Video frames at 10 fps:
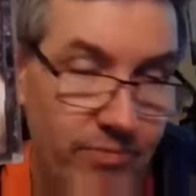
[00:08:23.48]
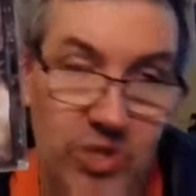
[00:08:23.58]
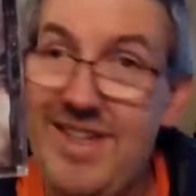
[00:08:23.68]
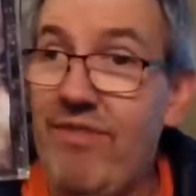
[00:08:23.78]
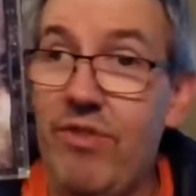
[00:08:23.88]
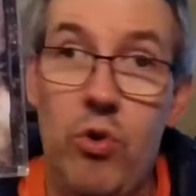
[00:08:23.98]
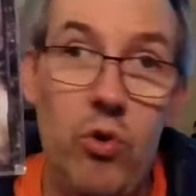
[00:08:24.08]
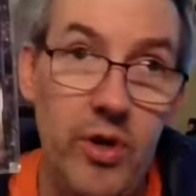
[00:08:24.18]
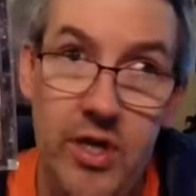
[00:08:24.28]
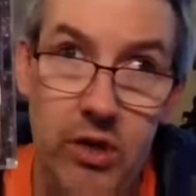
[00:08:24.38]
Just haven't
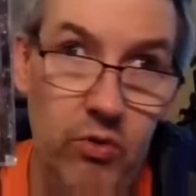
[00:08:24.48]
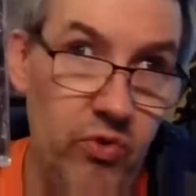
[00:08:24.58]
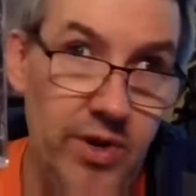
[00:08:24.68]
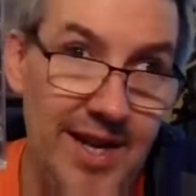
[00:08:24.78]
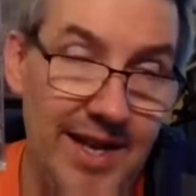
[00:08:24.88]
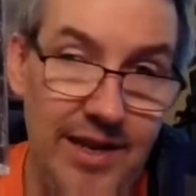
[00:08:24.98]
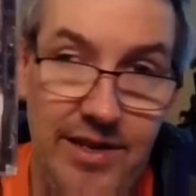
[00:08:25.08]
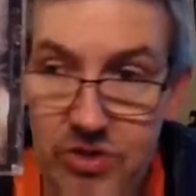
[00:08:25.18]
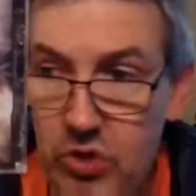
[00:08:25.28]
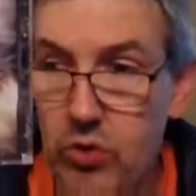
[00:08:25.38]
heard it in over a
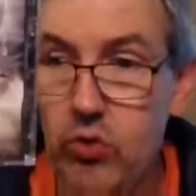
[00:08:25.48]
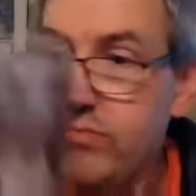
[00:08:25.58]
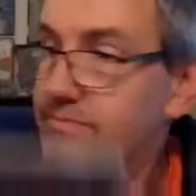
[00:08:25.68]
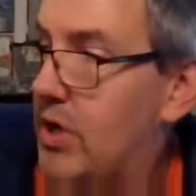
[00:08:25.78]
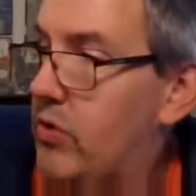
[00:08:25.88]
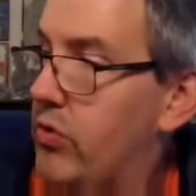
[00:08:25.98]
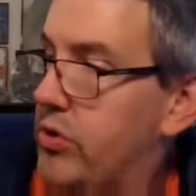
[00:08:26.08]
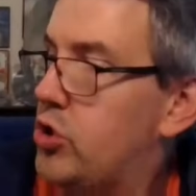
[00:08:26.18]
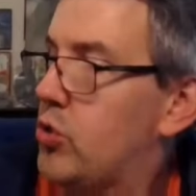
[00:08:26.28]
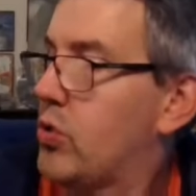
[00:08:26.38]
decade, so not
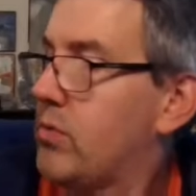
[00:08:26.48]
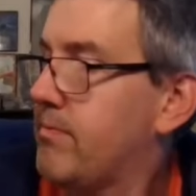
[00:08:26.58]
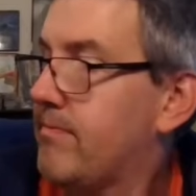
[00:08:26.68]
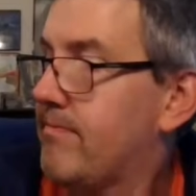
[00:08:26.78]
really sure.